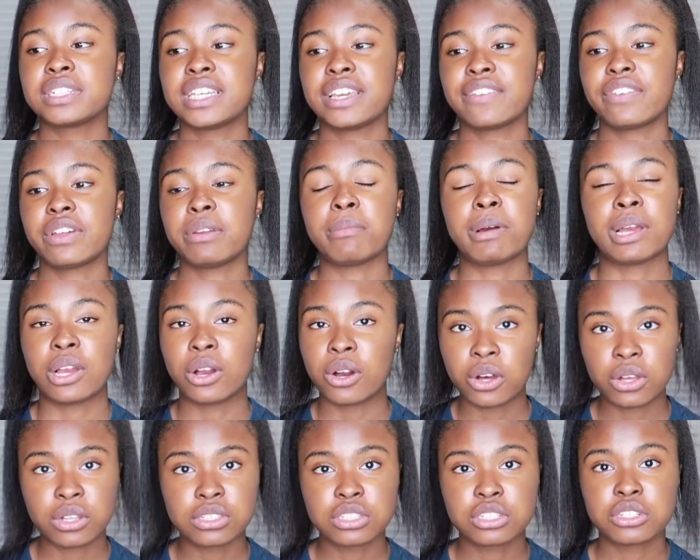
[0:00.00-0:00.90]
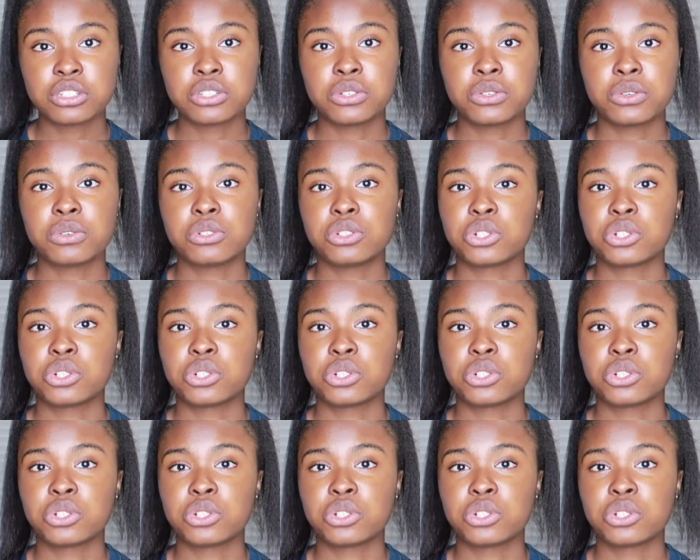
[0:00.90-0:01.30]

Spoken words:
given my all to,